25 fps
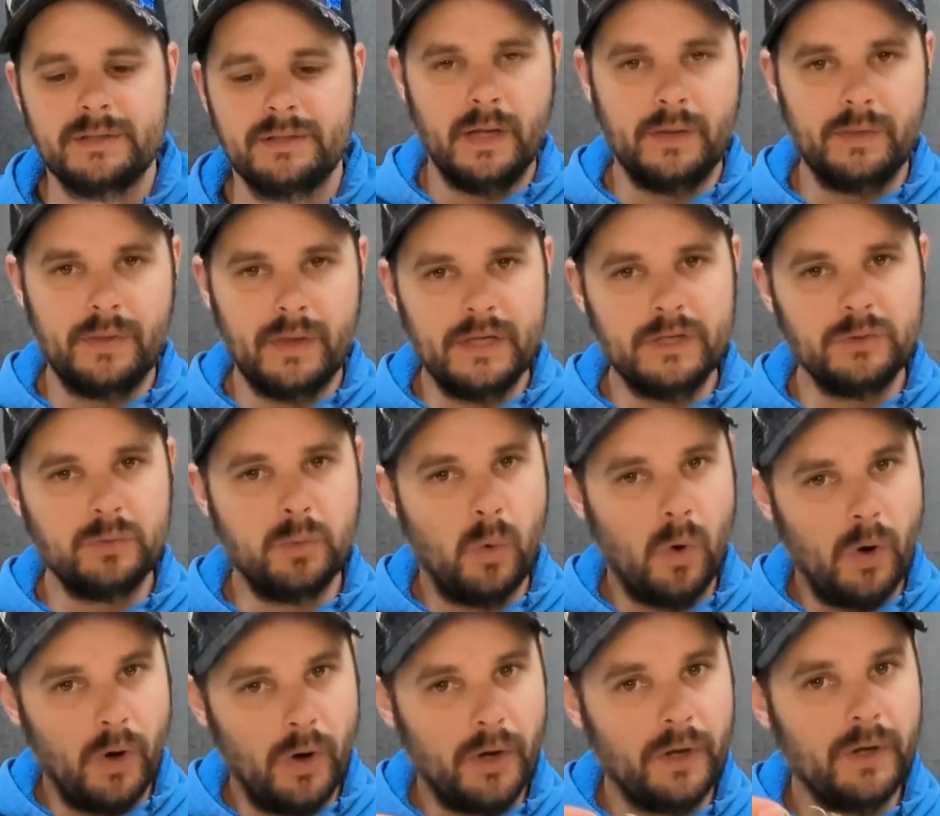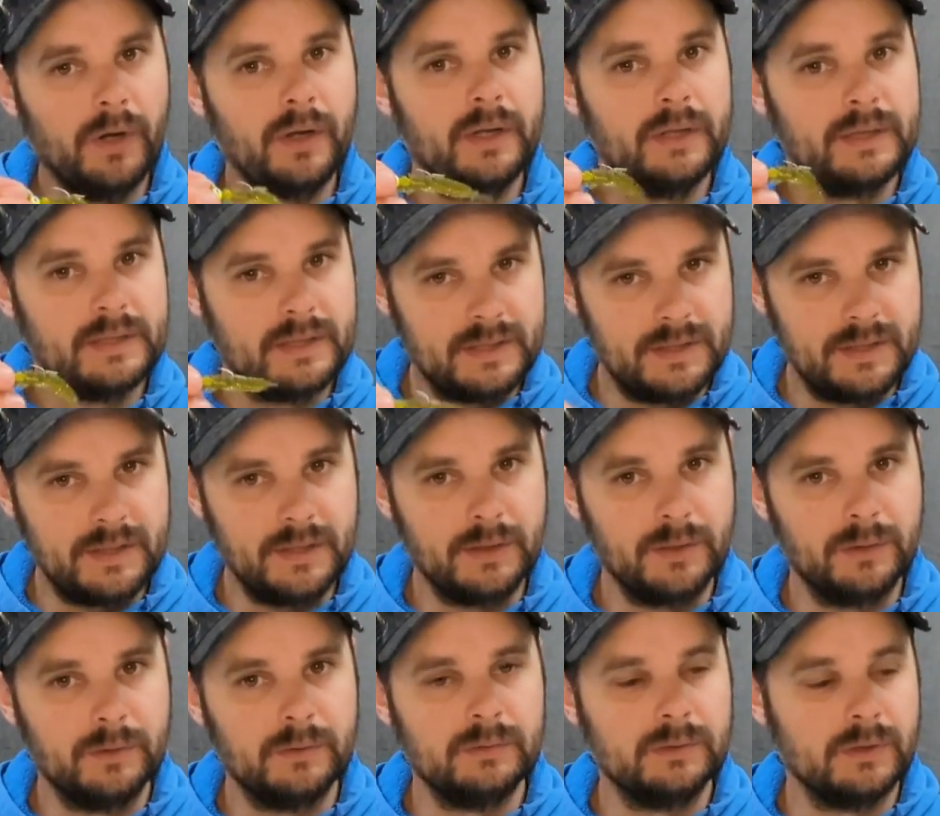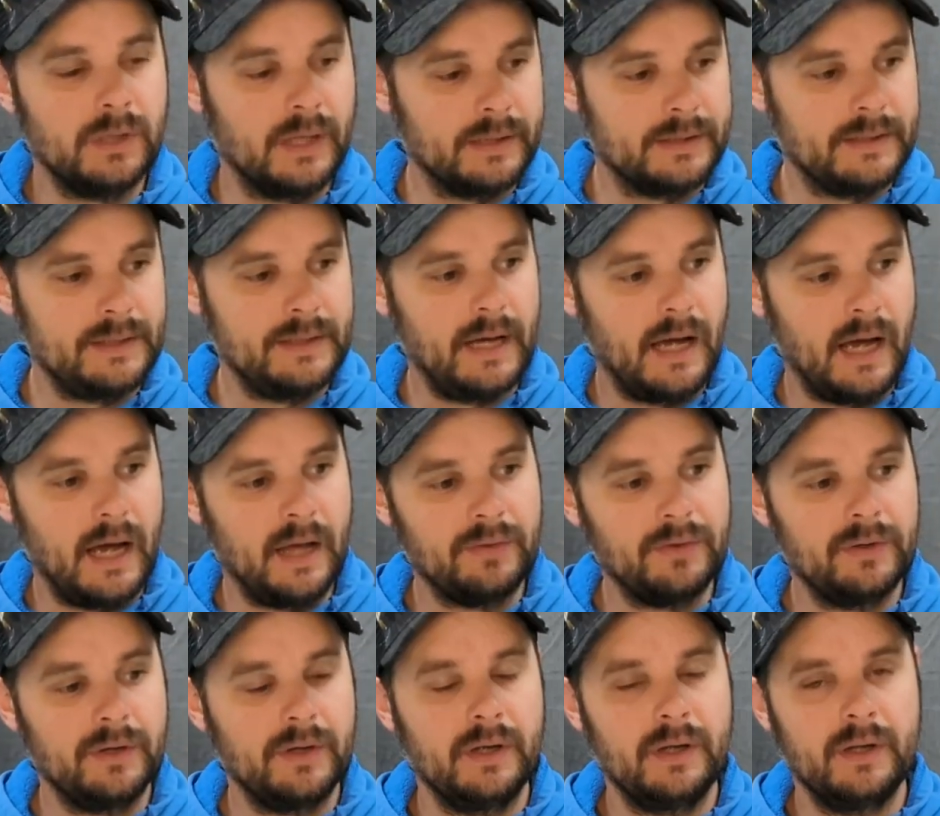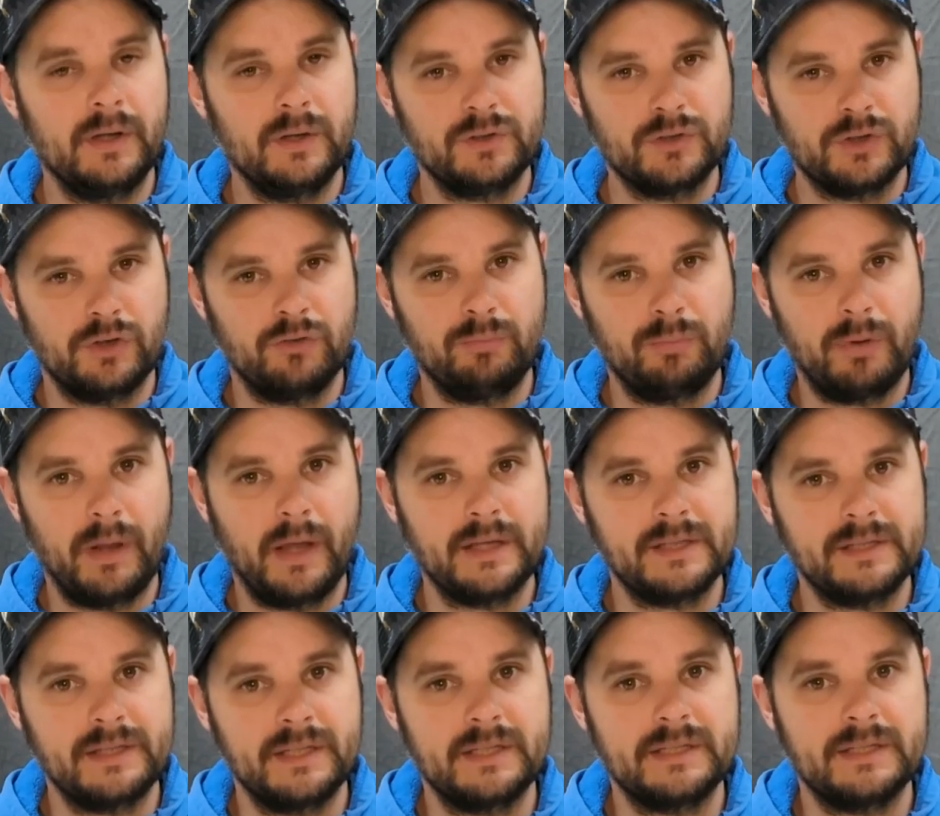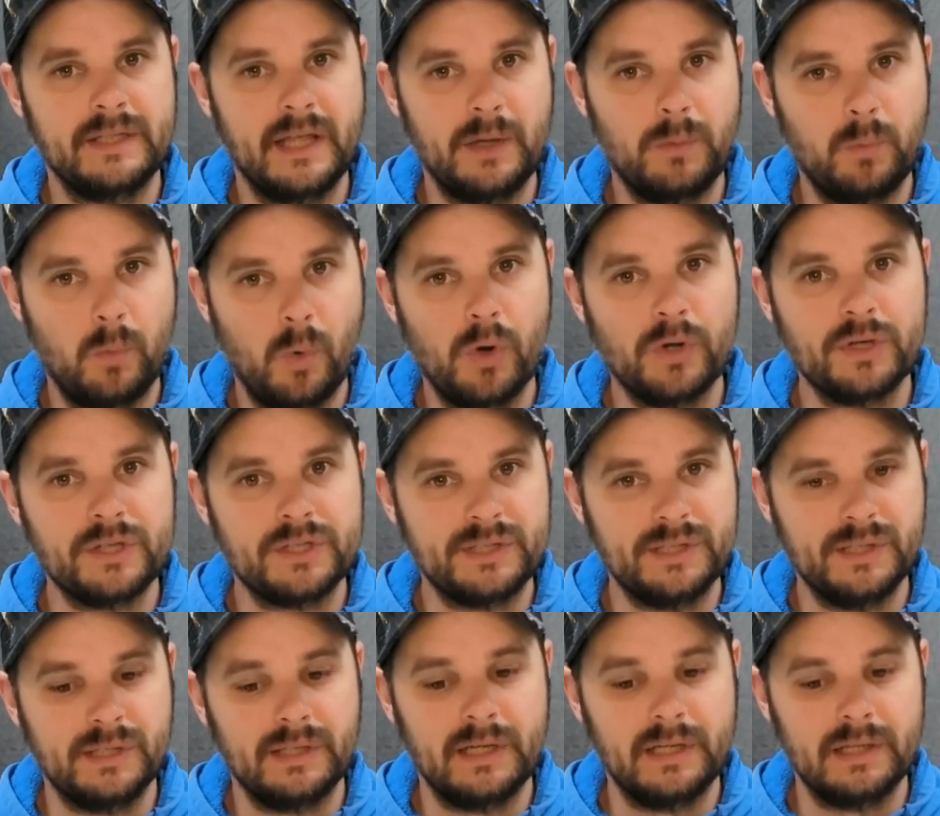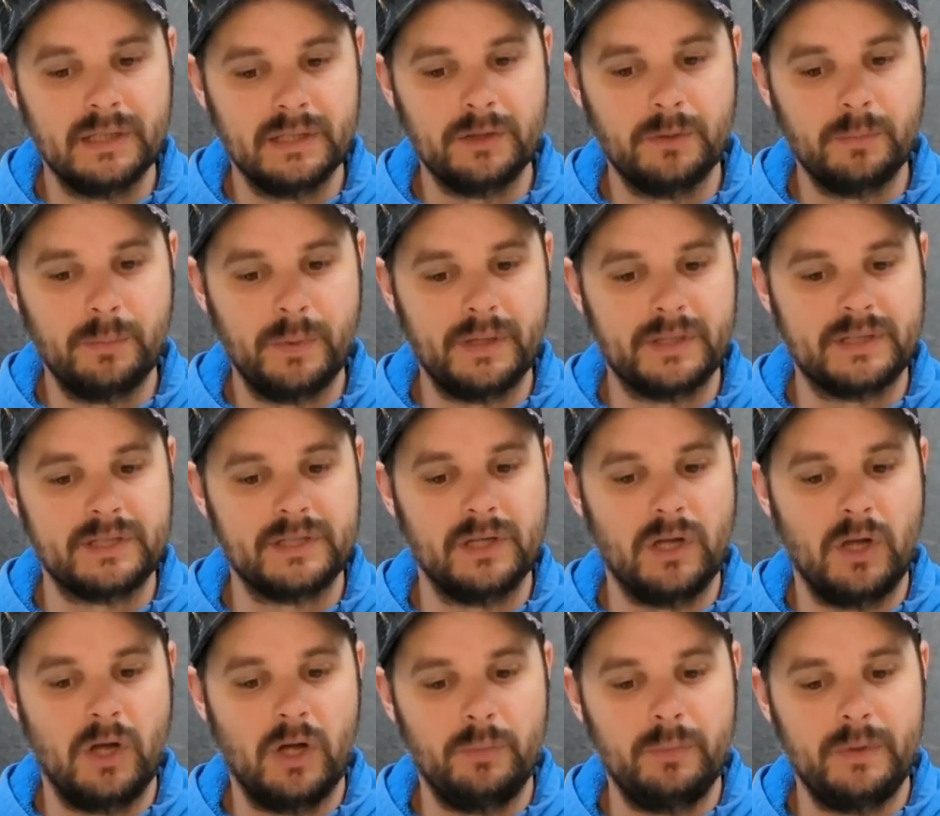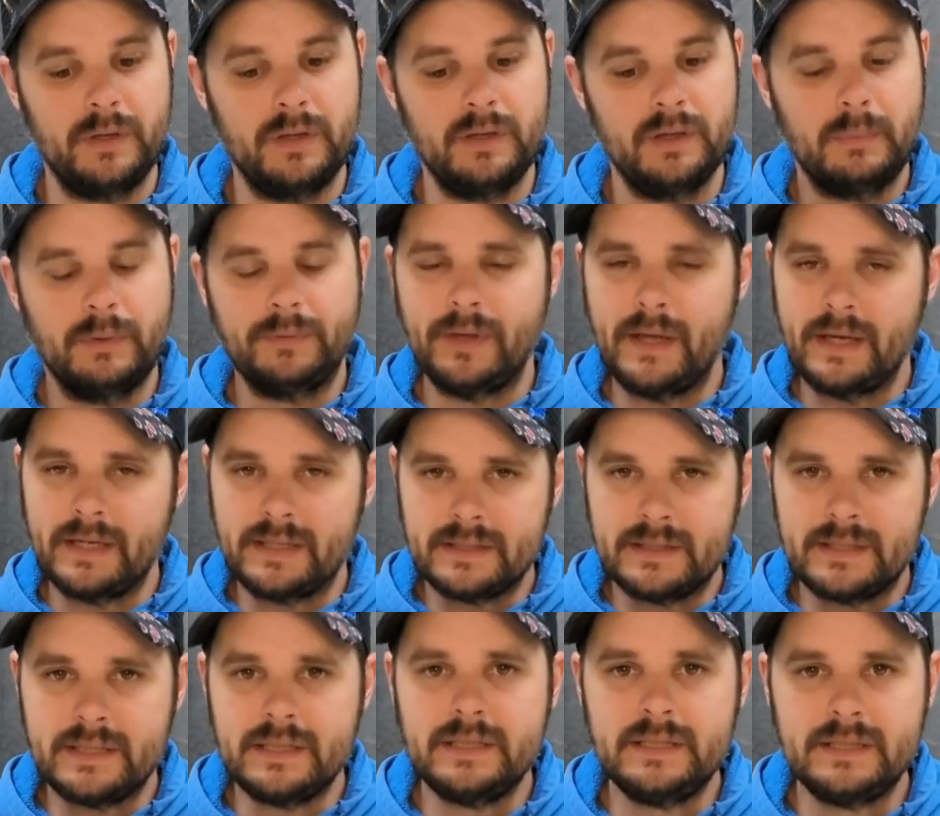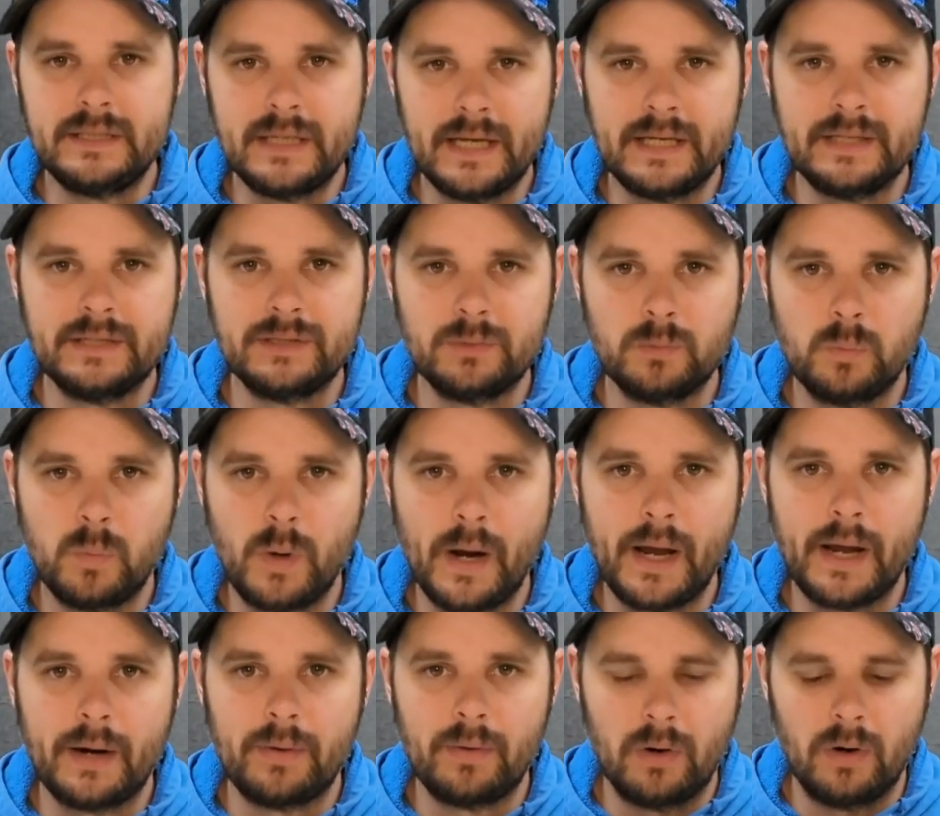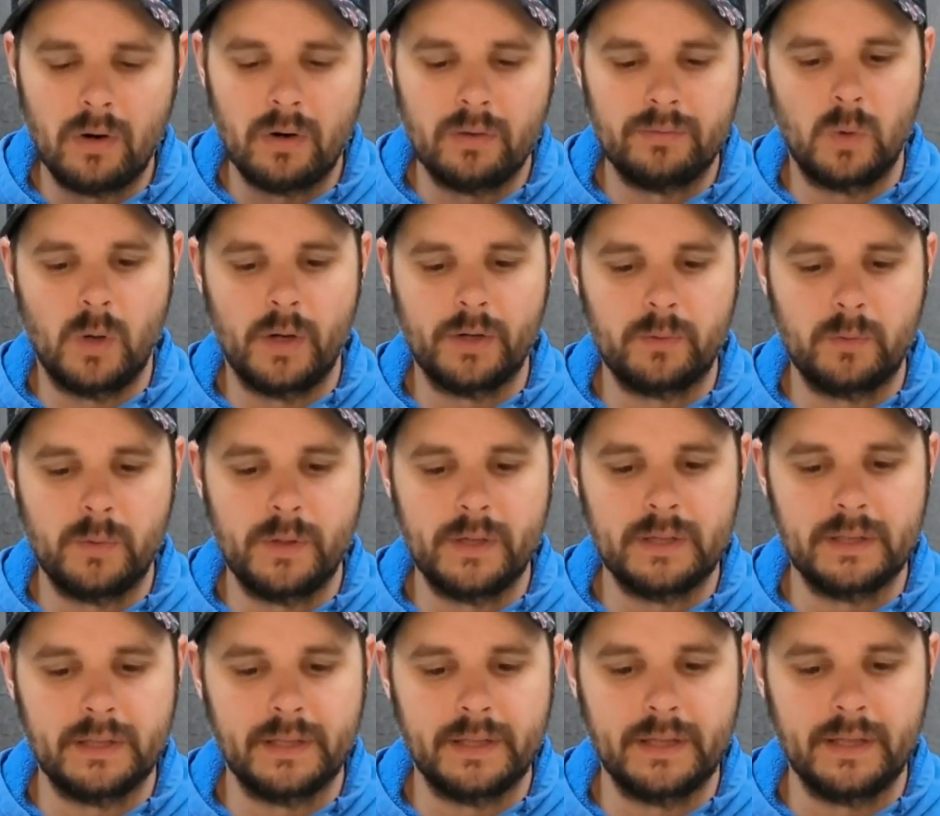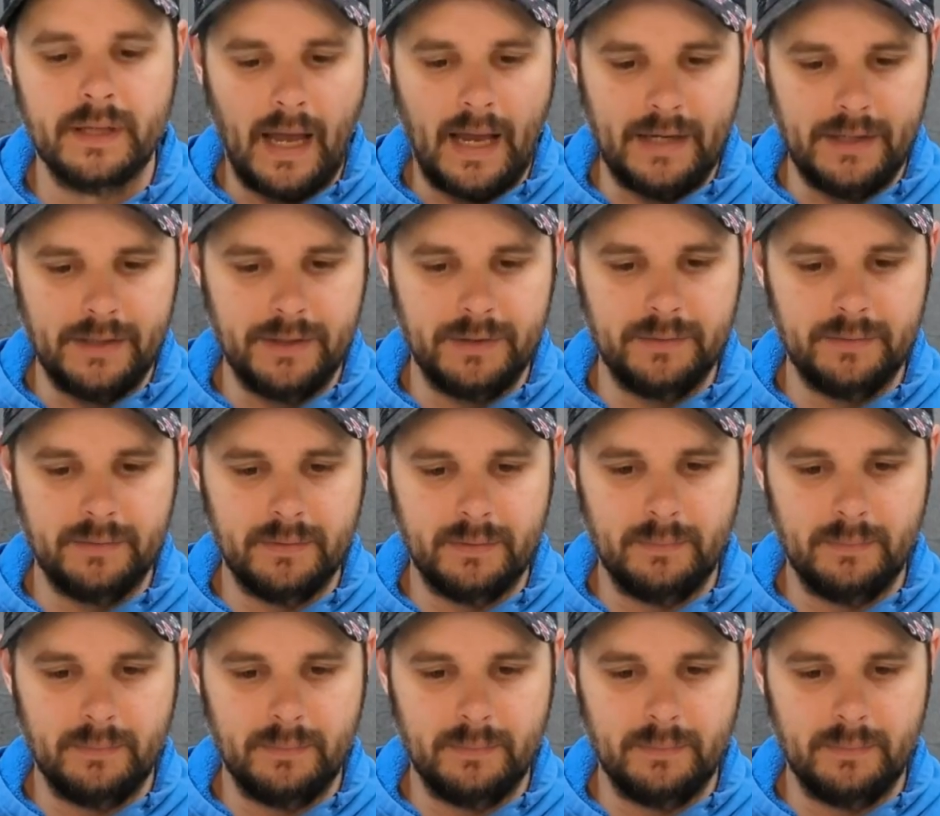Now these were still, like the other soft plastics, they were still a little bit slimy, but that did tend to wear off quite quickly. And